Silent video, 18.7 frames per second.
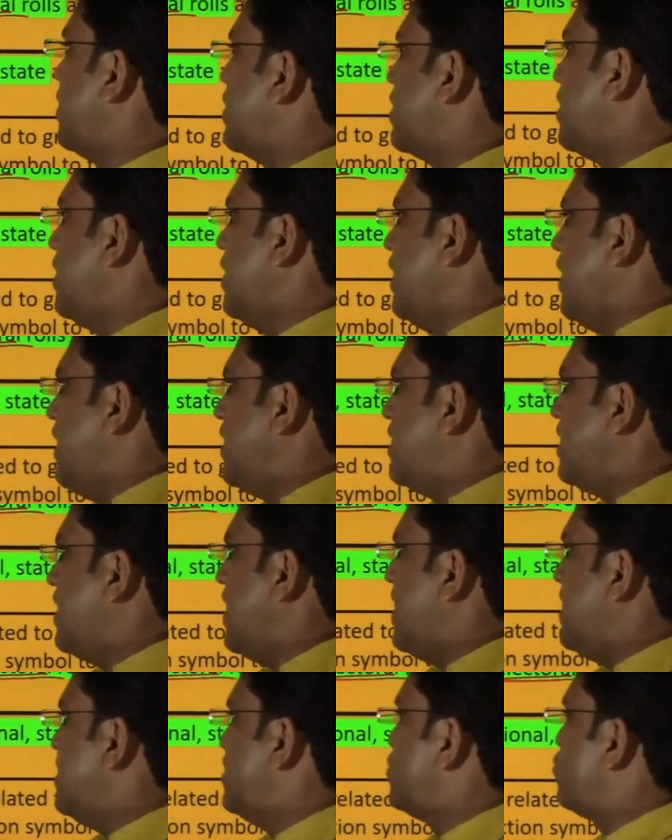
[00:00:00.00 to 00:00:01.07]
India. It
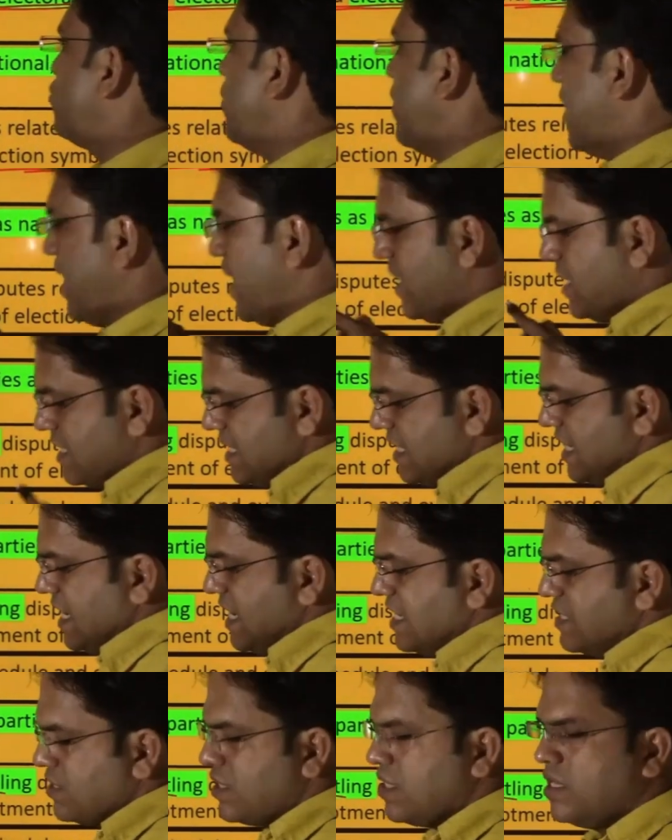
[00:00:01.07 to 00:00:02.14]
also acts
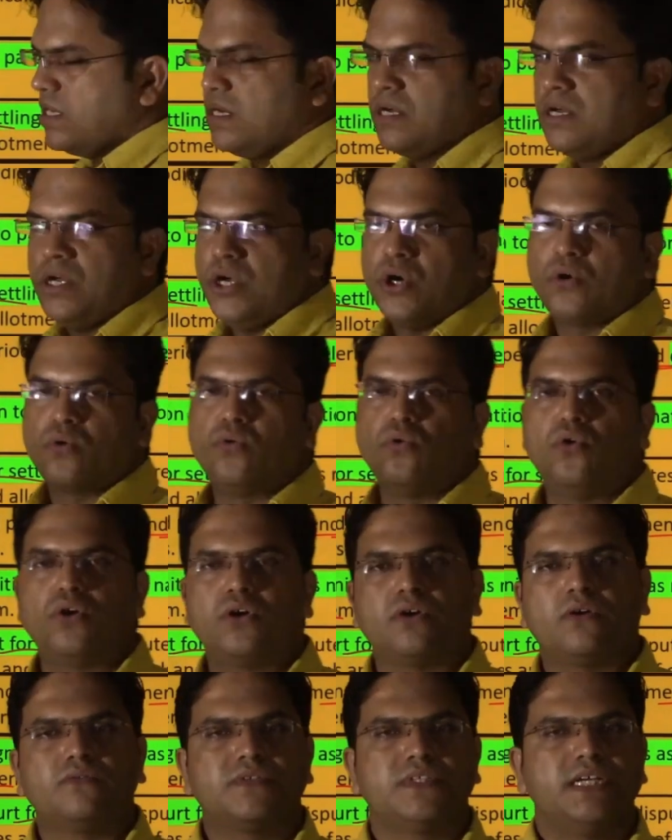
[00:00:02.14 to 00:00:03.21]
as a
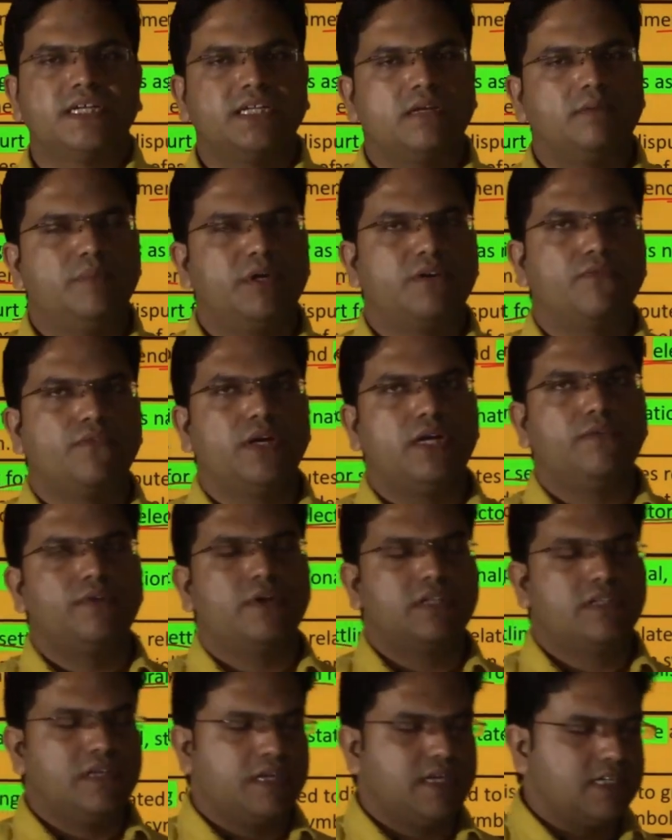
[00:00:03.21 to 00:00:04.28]
court of settlement whenever
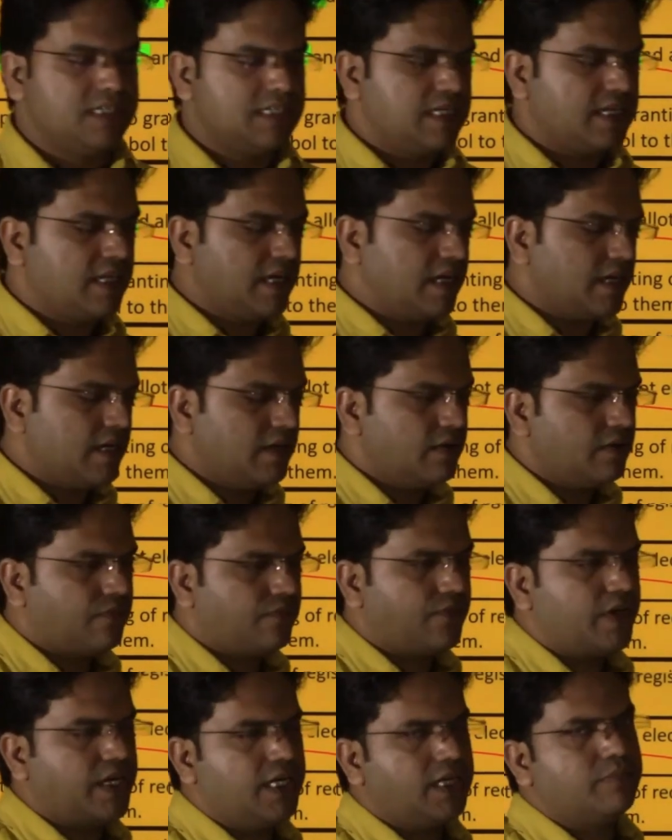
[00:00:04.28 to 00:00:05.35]
there is any kind of
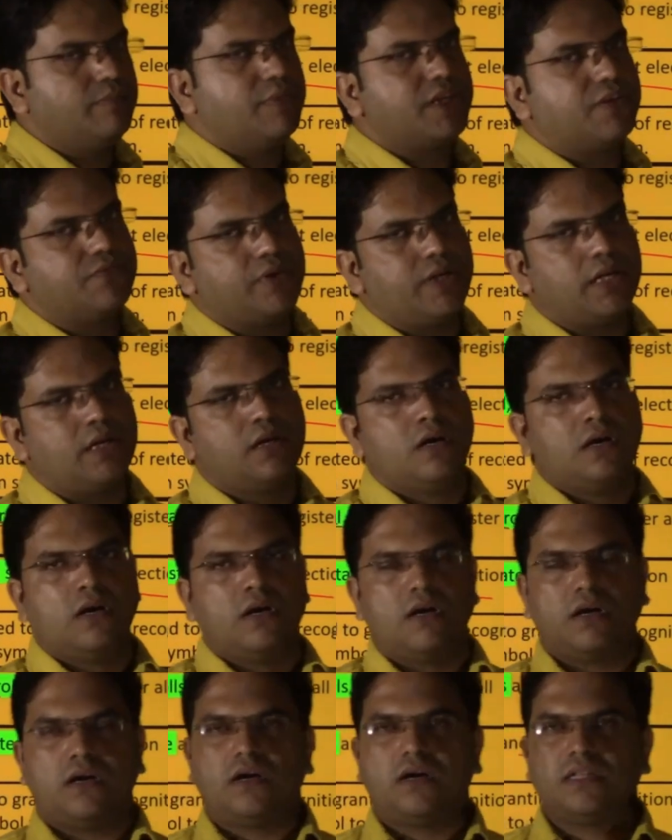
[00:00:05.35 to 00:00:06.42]
fight between uh,
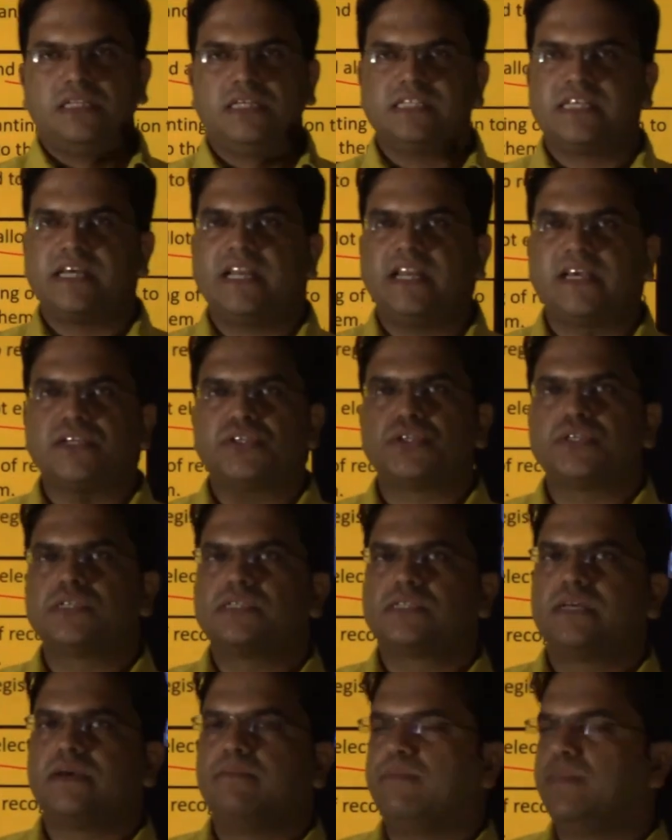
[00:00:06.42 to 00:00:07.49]
these election
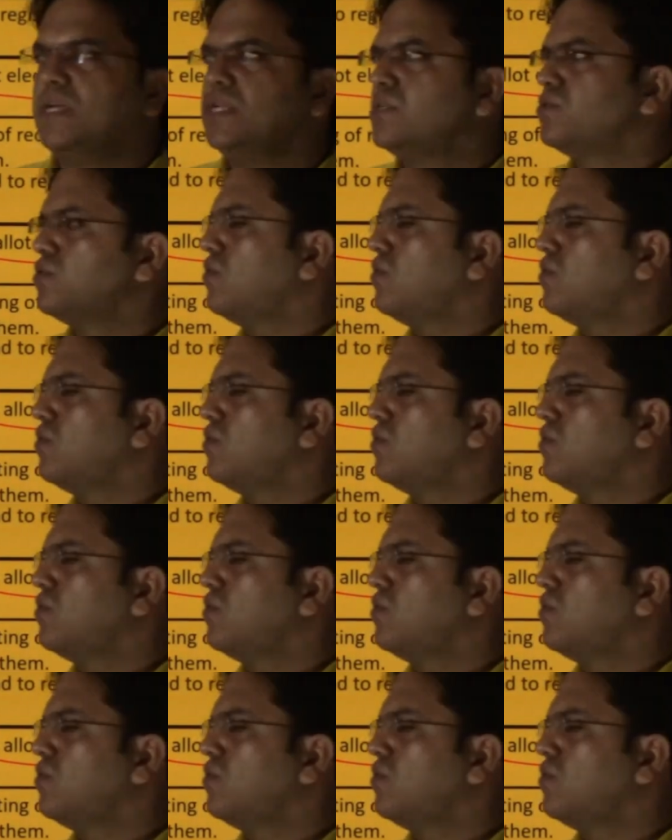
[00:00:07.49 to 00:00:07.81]
symbols.